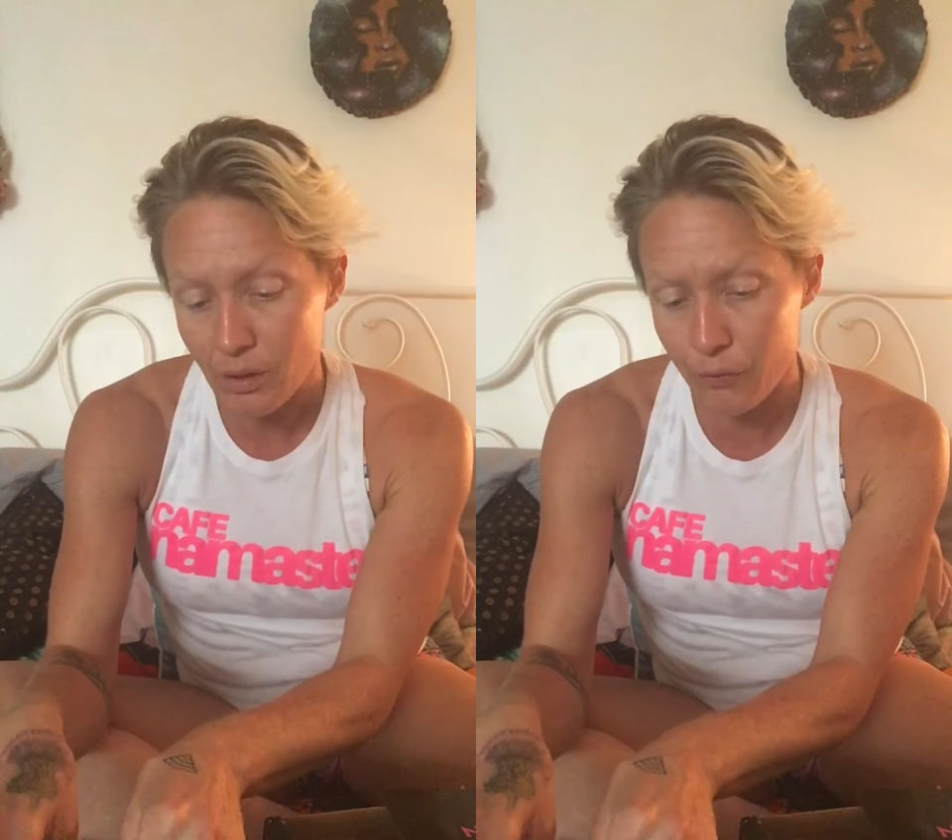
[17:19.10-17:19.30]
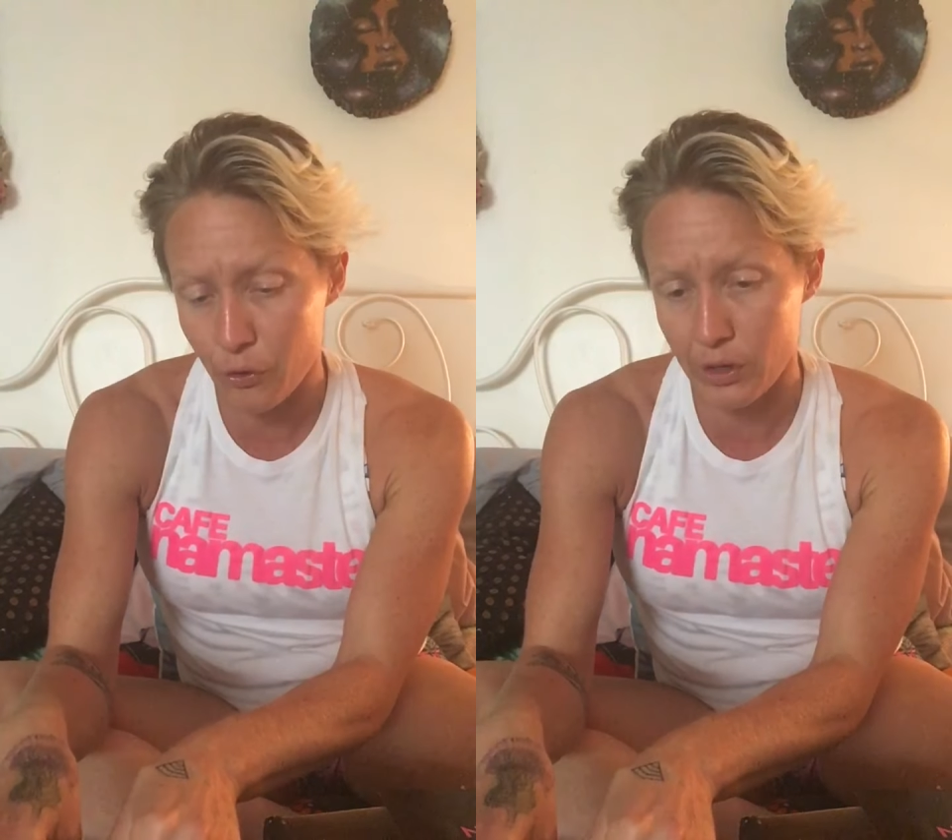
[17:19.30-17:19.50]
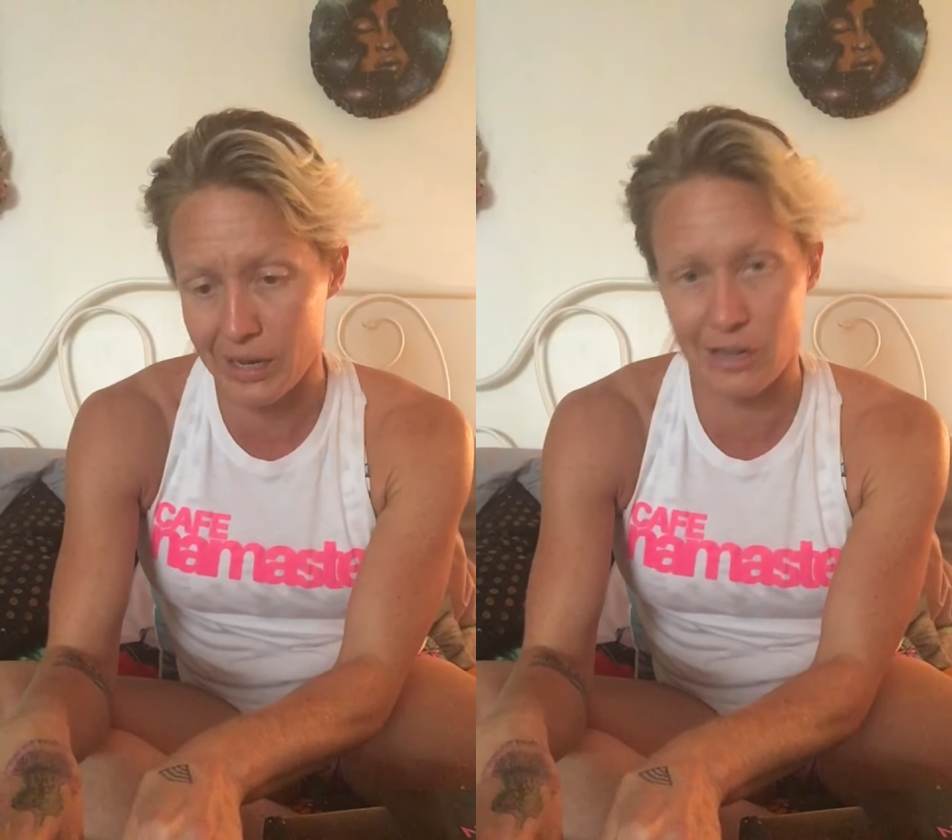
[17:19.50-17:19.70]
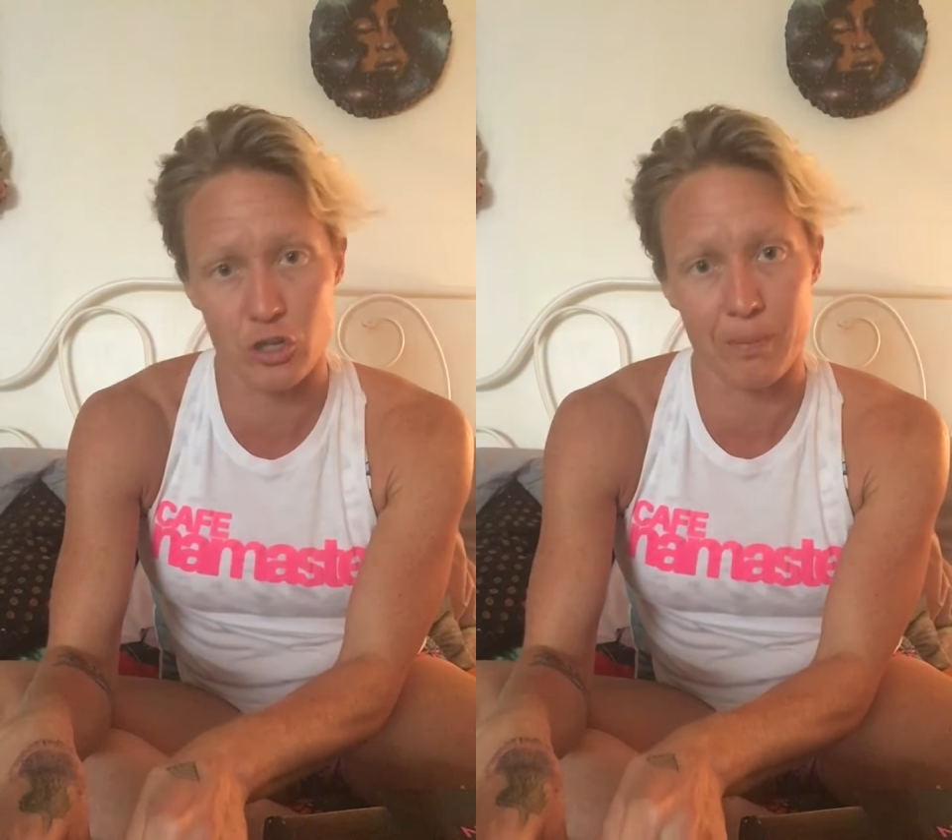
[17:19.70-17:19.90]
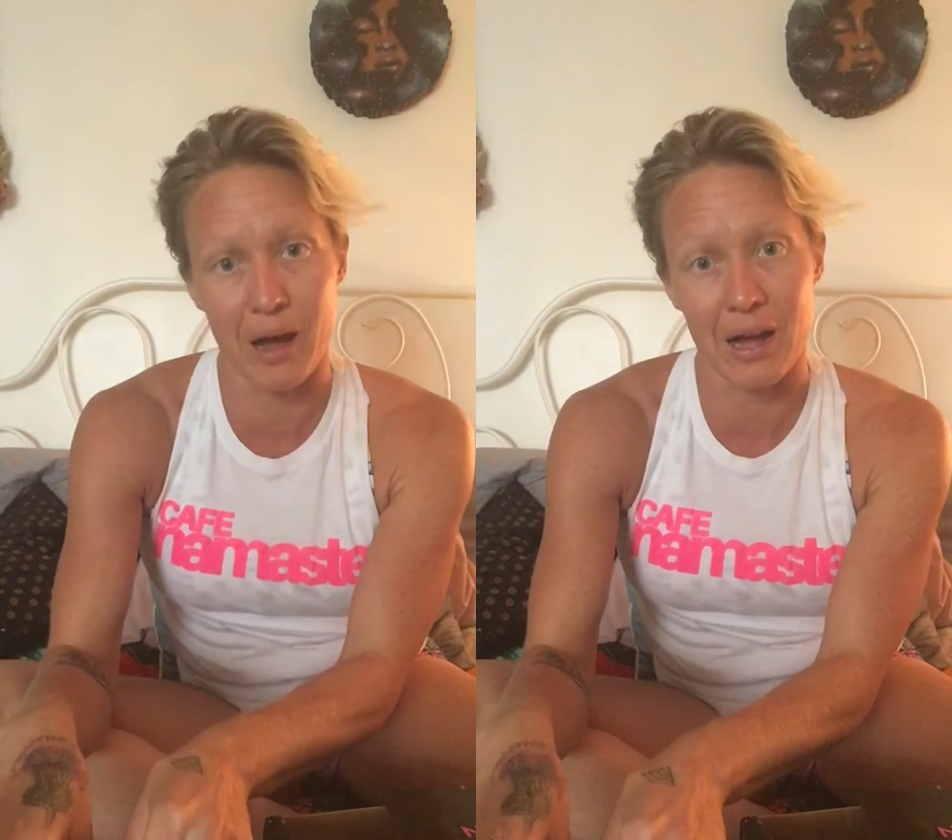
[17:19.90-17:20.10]
for
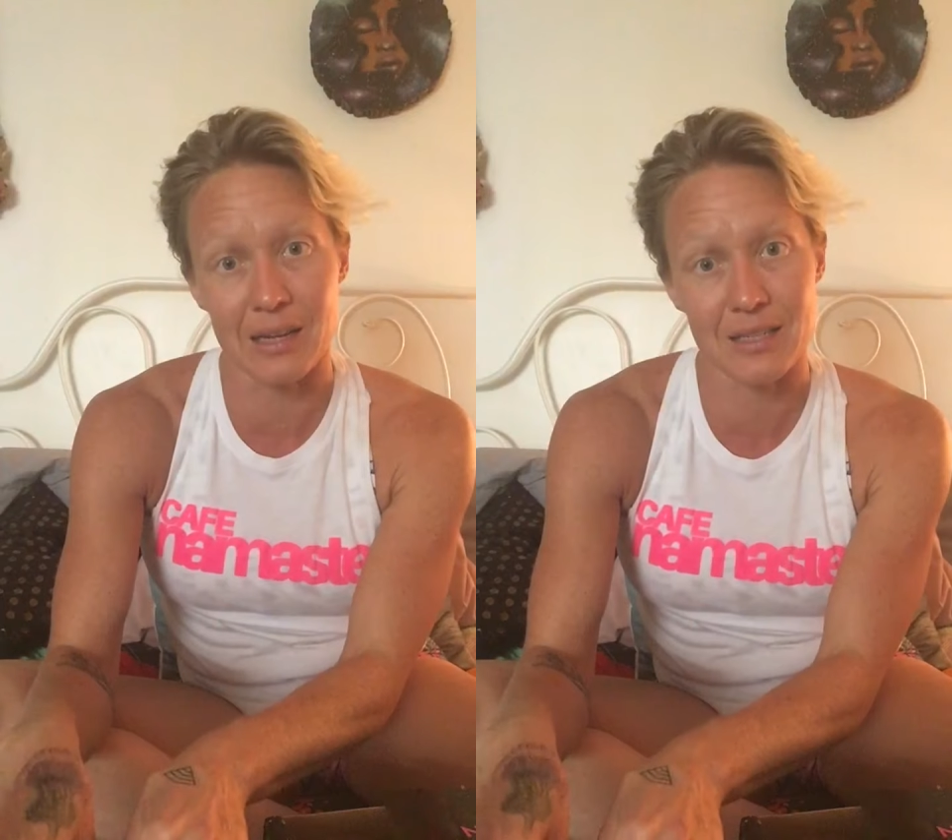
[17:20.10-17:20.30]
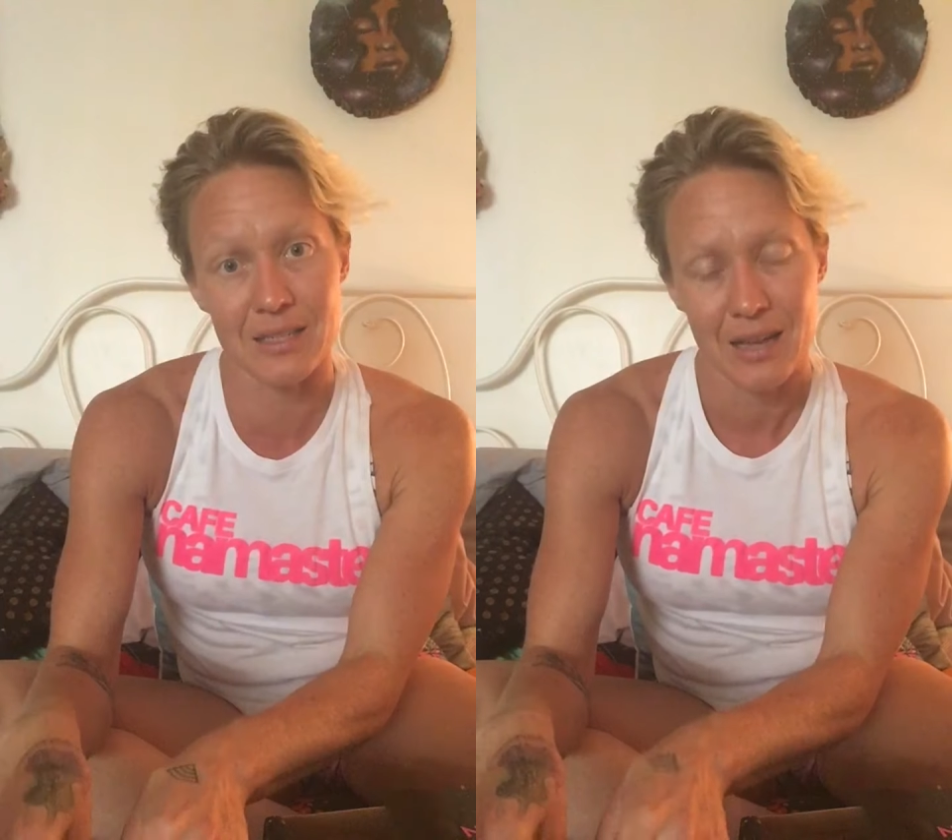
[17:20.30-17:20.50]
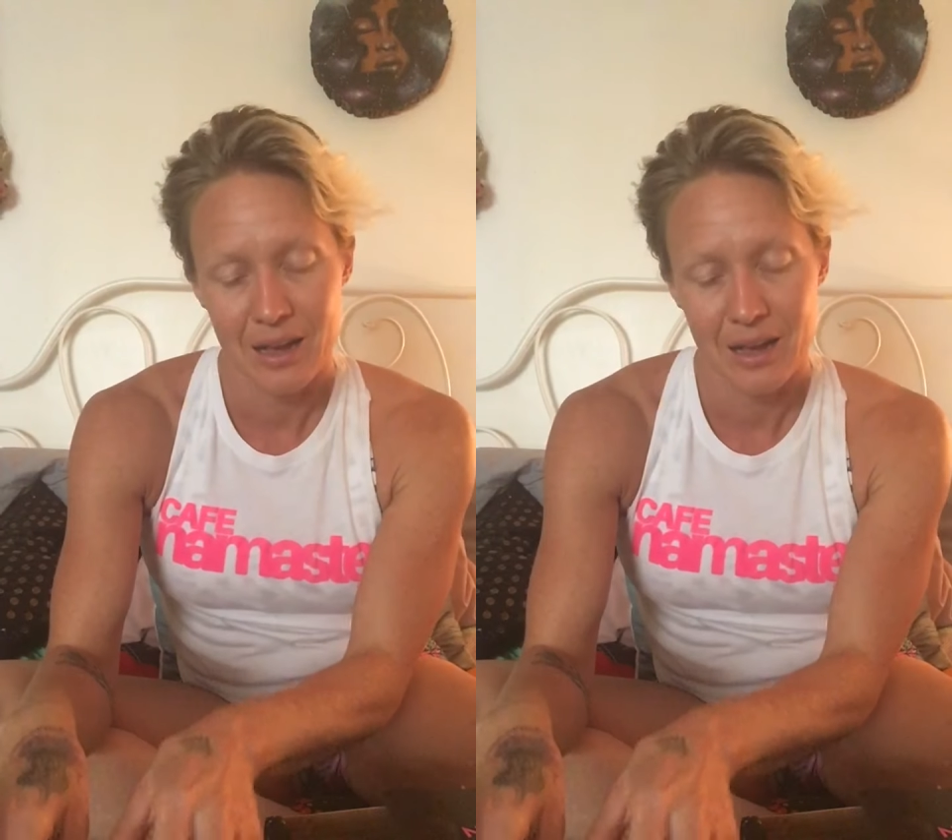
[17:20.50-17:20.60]
each box.